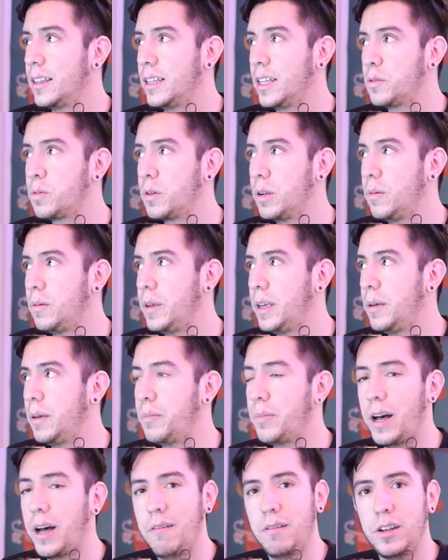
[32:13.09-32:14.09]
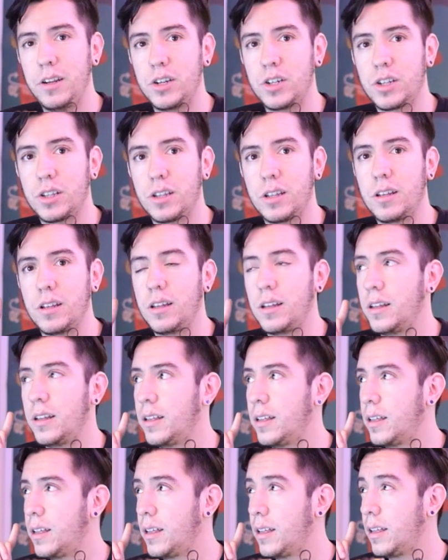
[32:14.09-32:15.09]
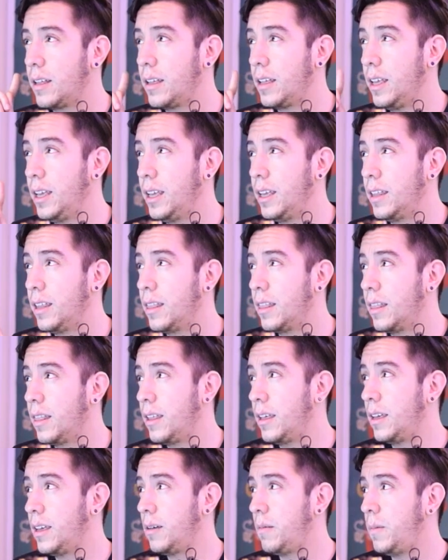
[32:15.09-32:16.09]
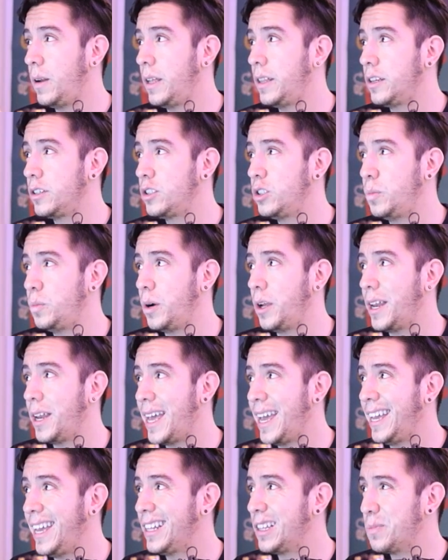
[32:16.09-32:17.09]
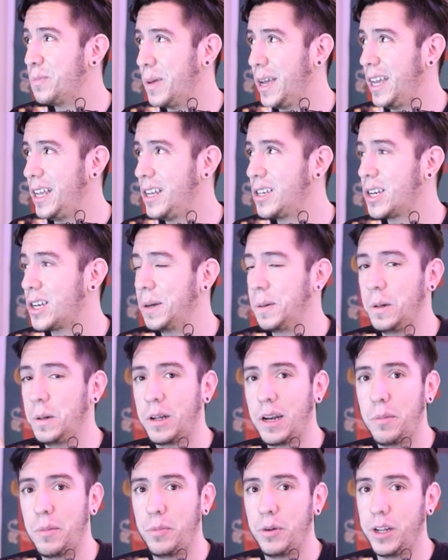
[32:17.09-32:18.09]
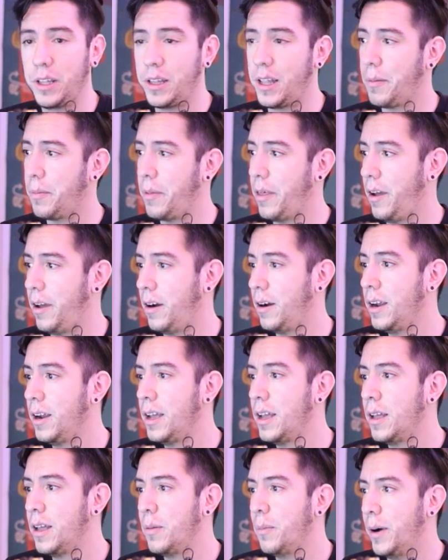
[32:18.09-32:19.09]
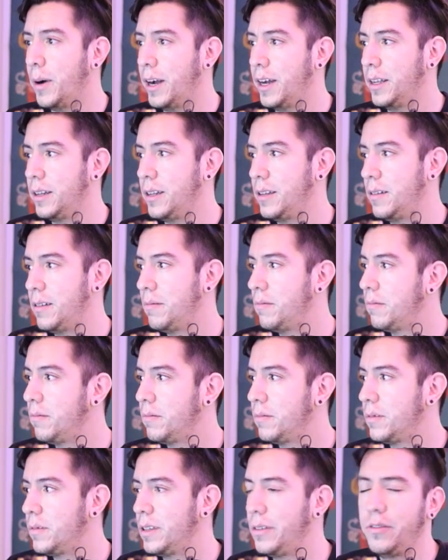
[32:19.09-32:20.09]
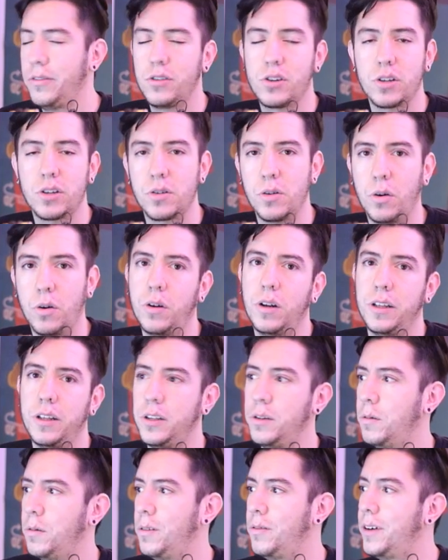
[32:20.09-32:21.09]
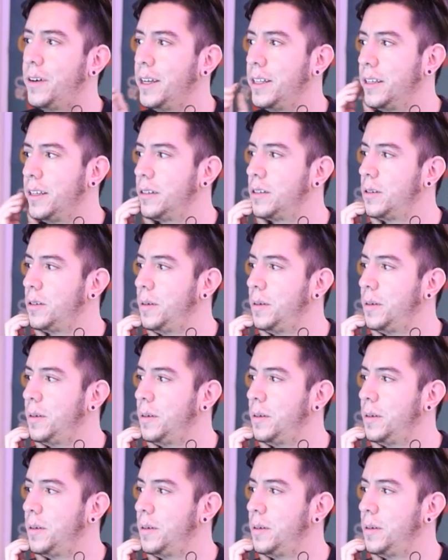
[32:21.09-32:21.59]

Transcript: This will be published in the Blender 2.8 page. I'm gonna put it up there, but if you just Google it, you will find it.